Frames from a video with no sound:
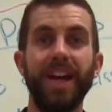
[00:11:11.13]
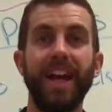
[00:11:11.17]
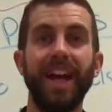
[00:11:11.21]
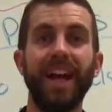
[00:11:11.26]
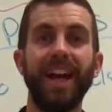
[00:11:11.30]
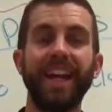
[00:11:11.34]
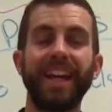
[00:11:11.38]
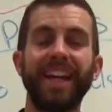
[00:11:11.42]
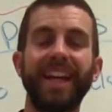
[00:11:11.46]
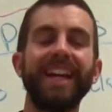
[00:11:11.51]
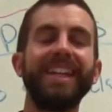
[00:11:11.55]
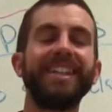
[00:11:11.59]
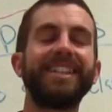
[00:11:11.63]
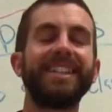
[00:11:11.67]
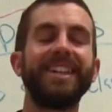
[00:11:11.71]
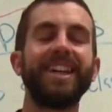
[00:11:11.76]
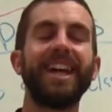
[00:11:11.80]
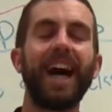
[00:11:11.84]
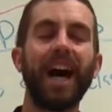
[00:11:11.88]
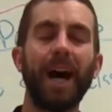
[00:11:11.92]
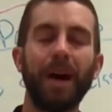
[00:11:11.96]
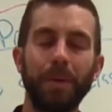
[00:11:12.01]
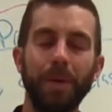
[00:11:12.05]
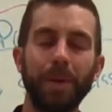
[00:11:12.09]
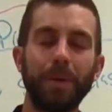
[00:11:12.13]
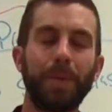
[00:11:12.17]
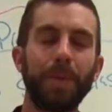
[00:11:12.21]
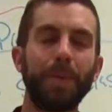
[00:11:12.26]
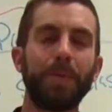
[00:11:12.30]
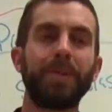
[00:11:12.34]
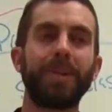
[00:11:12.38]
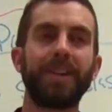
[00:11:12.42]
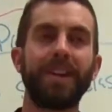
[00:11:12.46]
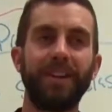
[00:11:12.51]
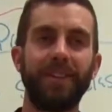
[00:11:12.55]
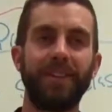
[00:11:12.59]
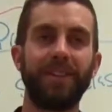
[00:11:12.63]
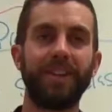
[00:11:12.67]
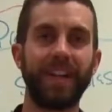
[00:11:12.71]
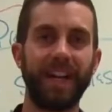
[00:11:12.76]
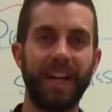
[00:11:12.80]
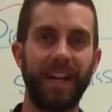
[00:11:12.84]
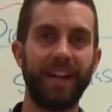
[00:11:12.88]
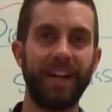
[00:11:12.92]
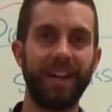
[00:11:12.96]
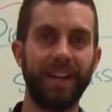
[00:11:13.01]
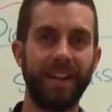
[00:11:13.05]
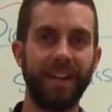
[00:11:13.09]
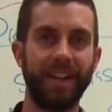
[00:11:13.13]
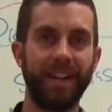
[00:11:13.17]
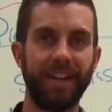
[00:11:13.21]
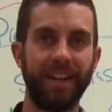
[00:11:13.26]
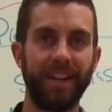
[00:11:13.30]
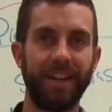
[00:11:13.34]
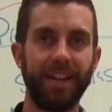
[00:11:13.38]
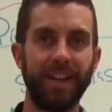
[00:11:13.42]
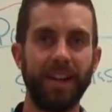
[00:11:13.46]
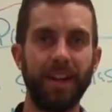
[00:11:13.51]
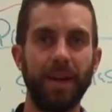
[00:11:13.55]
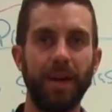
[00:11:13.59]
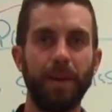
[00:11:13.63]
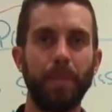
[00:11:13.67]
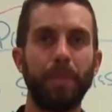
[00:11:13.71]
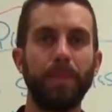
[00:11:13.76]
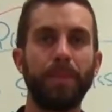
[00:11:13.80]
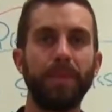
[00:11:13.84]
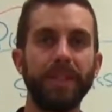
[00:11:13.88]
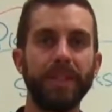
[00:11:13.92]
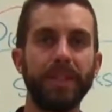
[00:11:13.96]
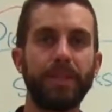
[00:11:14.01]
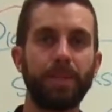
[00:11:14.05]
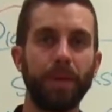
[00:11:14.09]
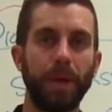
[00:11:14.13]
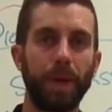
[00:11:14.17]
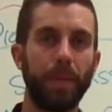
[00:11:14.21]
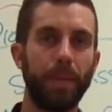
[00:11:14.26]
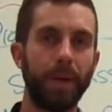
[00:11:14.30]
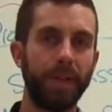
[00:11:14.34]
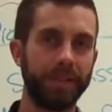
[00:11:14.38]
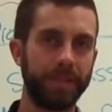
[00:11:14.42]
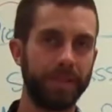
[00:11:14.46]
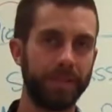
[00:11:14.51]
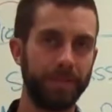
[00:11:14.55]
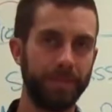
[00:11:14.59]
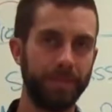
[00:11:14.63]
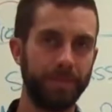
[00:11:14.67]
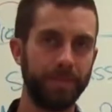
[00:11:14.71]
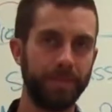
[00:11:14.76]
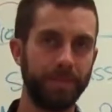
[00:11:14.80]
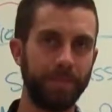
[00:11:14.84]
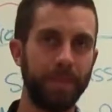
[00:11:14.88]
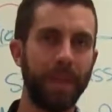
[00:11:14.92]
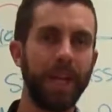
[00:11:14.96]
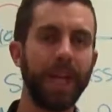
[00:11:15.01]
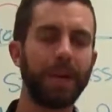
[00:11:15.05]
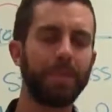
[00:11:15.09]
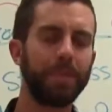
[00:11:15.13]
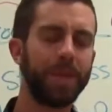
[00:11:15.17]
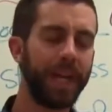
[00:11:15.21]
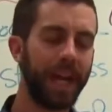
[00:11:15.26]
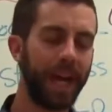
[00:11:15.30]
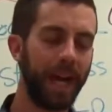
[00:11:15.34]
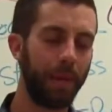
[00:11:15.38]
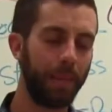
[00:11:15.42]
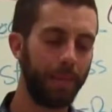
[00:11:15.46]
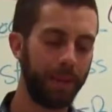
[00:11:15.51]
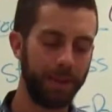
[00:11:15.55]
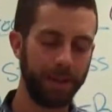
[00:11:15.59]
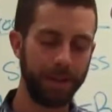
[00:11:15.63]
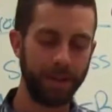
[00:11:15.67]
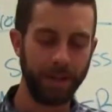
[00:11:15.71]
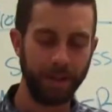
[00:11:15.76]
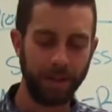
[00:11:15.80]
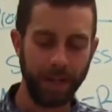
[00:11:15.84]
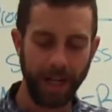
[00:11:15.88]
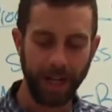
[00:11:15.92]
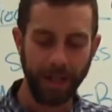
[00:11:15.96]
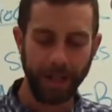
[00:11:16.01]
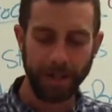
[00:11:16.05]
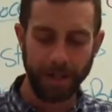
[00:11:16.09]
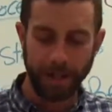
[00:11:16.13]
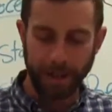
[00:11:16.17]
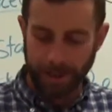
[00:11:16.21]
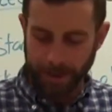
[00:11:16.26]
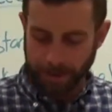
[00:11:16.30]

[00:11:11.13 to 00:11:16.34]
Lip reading: And I can't tell you how many people are going to forget it. Please bring a pencil. Make me happy, okay?